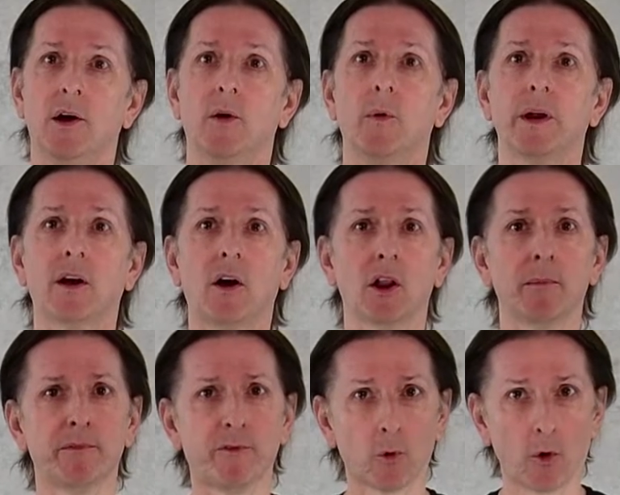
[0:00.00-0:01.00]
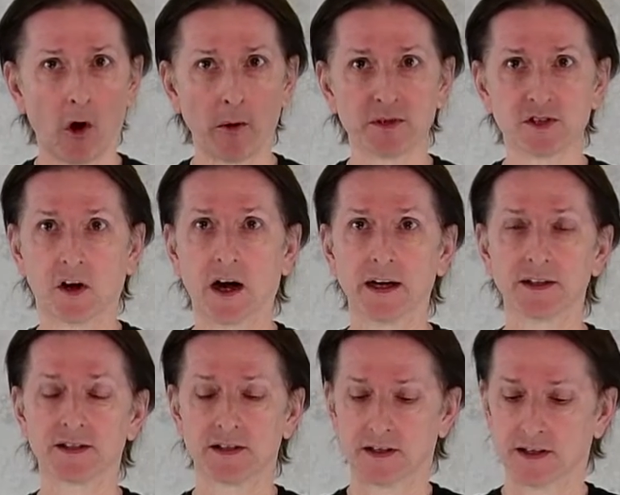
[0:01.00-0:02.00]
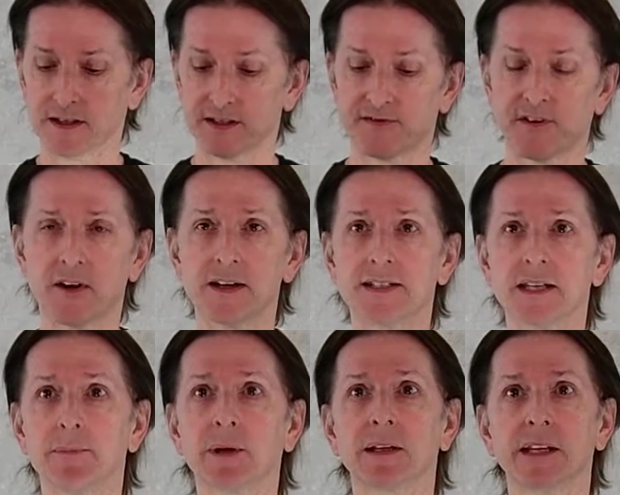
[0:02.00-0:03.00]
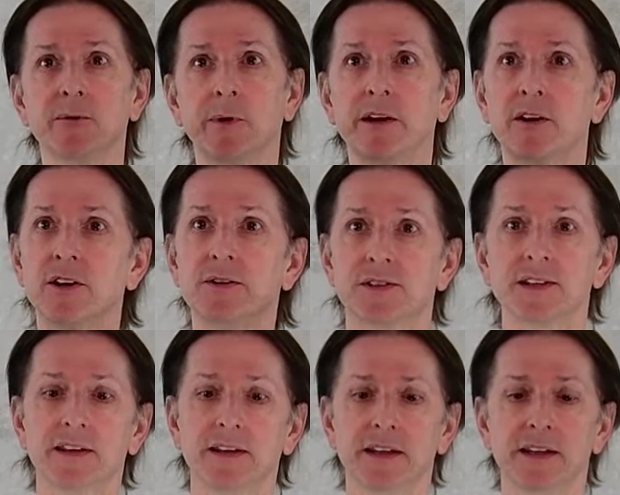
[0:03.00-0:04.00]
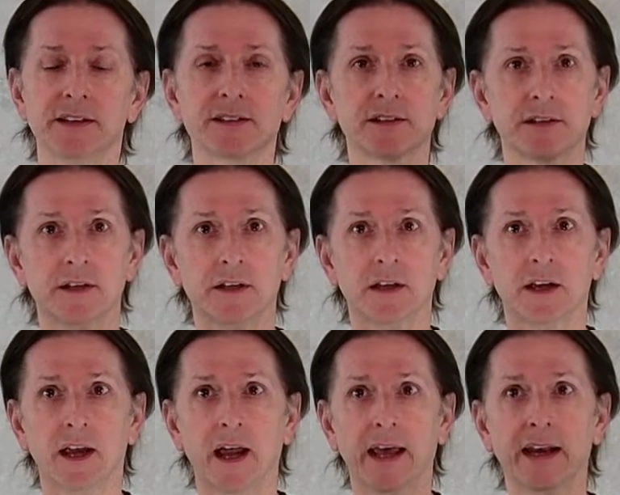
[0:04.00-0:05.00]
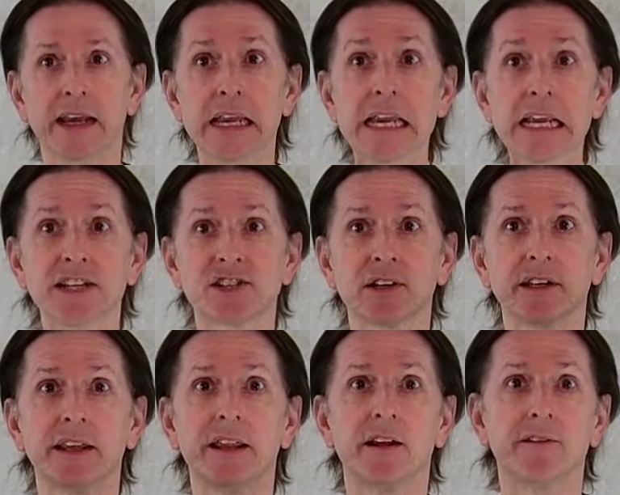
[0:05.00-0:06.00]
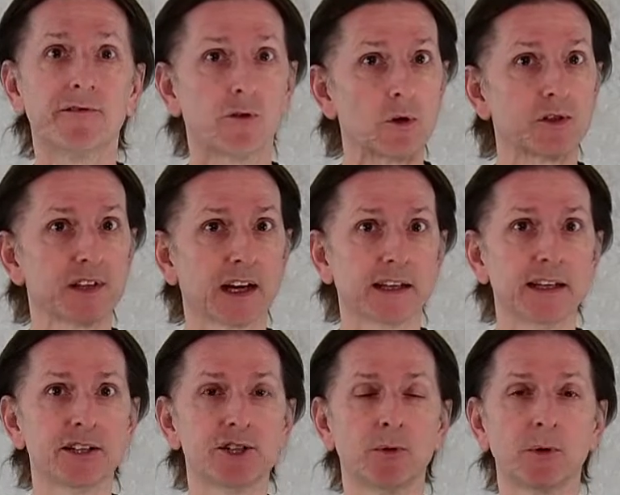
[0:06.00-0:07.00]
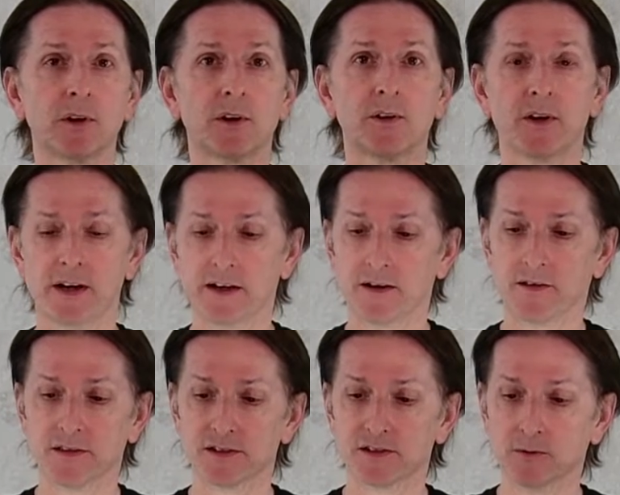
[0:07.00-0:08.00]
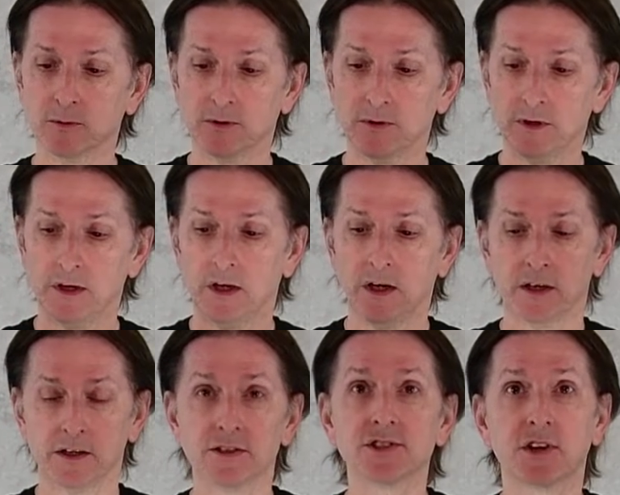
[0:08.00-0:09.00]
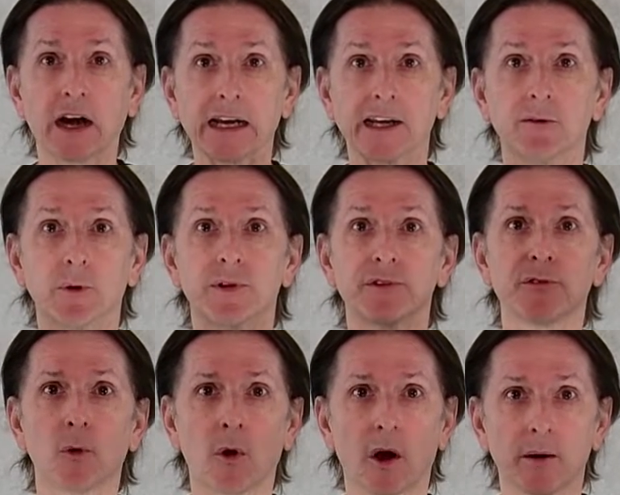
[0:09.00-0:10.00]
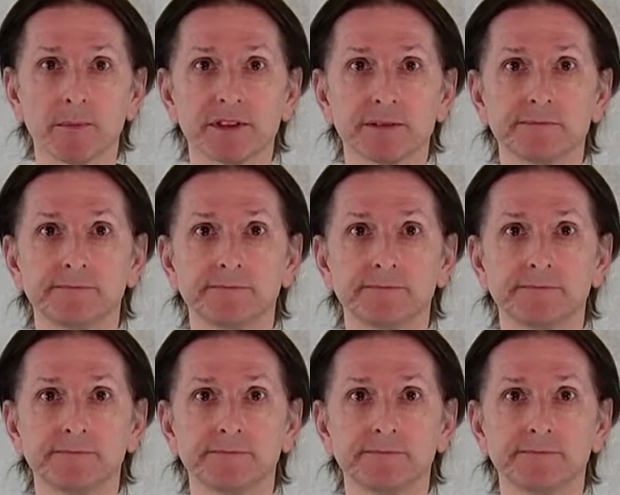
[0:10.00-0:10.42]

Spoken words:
we call them forearm strikes, because very typically we are using these, and initially the first techniques you will learn here at this school, you're striking with your forearms,